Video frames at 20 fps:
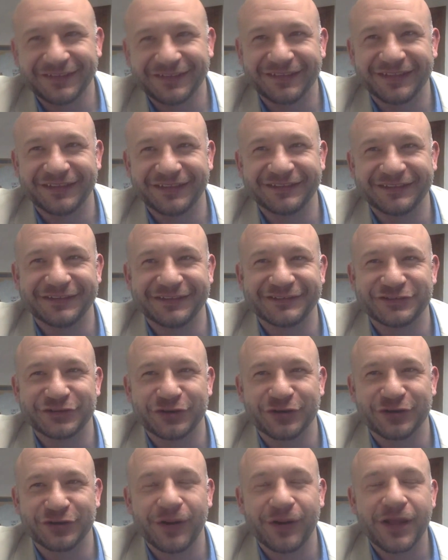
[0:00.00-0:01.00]
This is
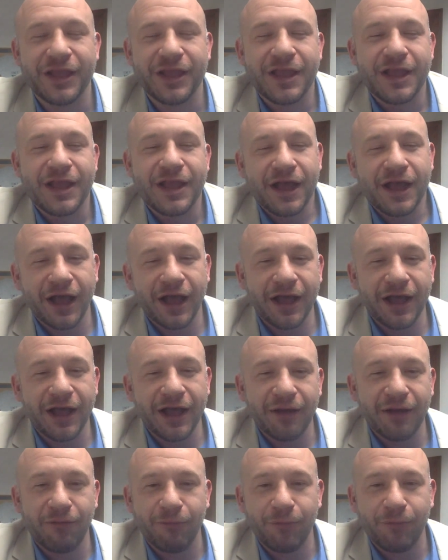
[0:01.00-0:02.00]
true.
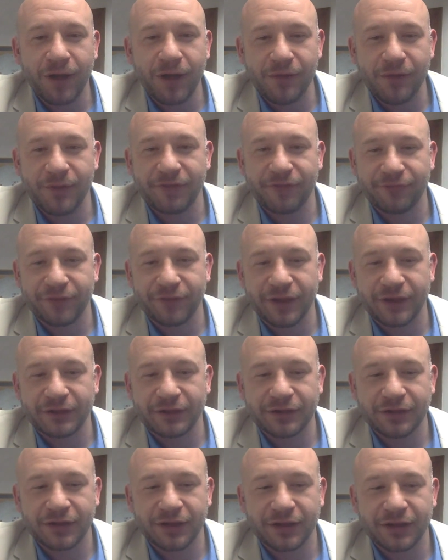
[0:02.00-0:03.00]
Well, my
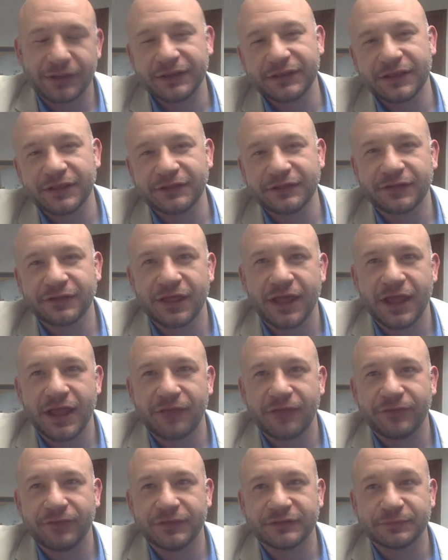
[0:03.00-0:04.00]
friend, I think that's all I
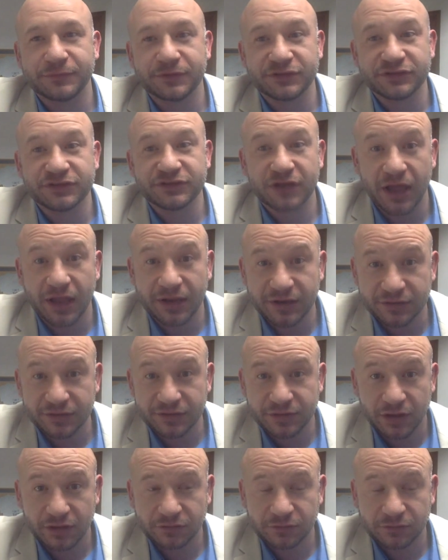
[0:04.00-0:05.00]
have for this mission. I
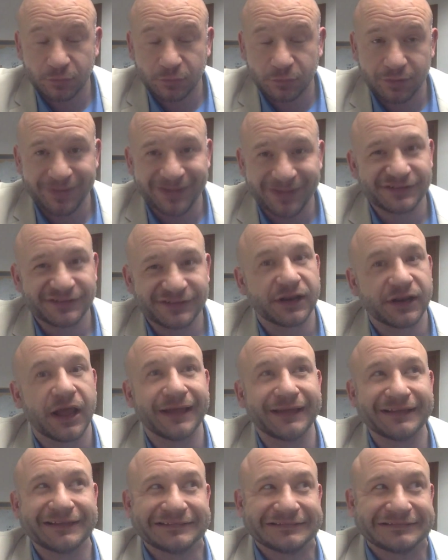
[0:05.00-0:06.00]
just also want to mention
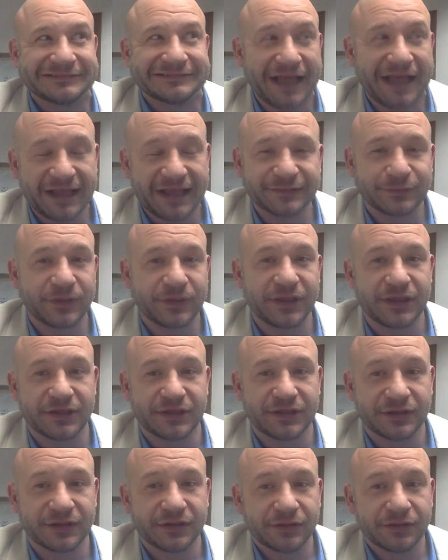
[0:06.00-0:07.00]
next
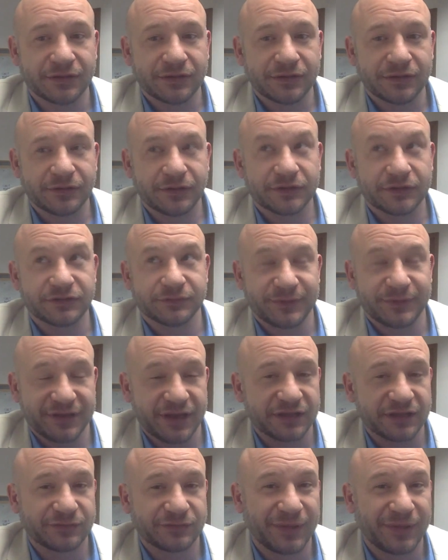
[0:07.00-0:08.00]
week, I
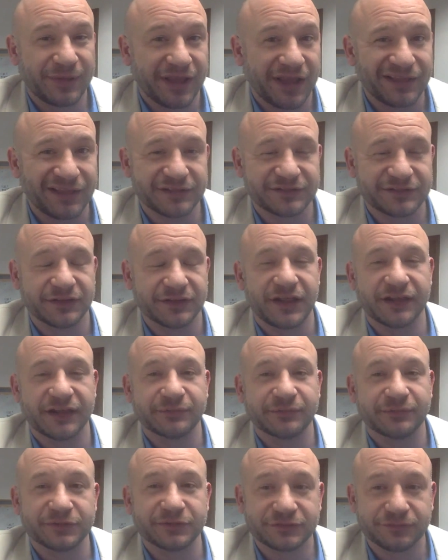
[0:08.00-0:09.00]
think it's our
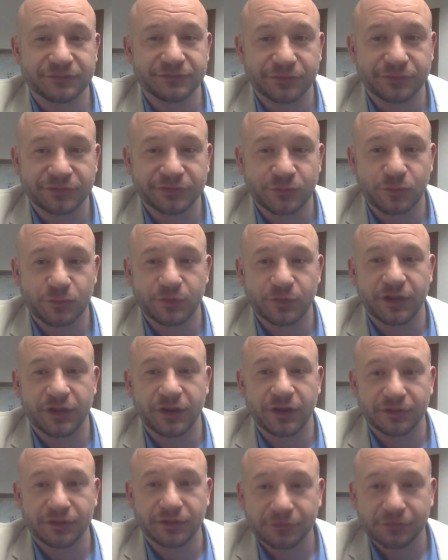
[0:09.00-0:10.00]
last mission for the school
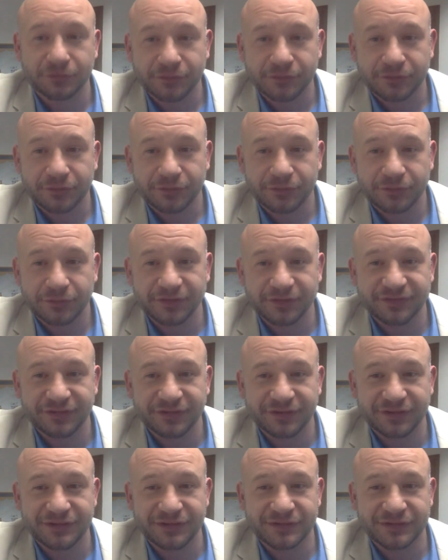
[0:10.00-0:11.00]
year.
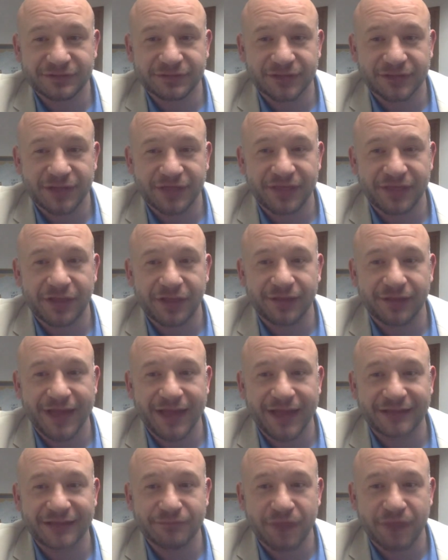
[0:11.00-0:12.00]
It's I think our
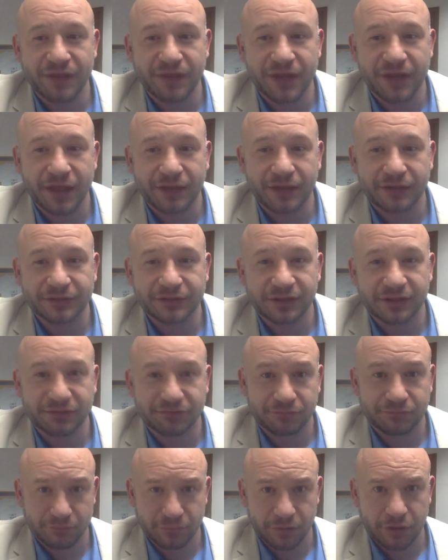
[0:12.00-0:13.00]
last Monday.
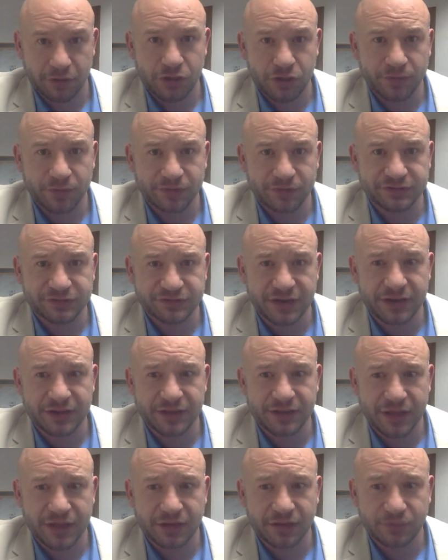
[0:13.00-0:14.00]
Are you
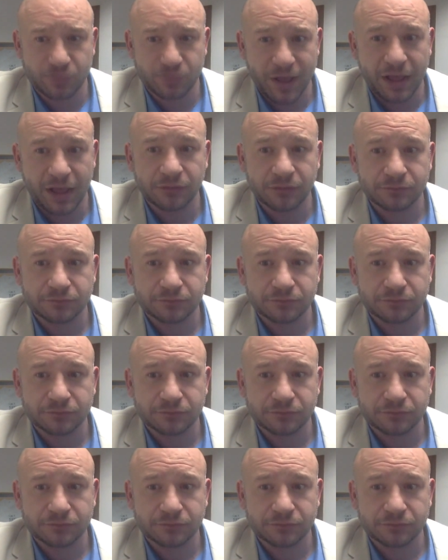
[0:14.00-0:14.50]
understanding that as well?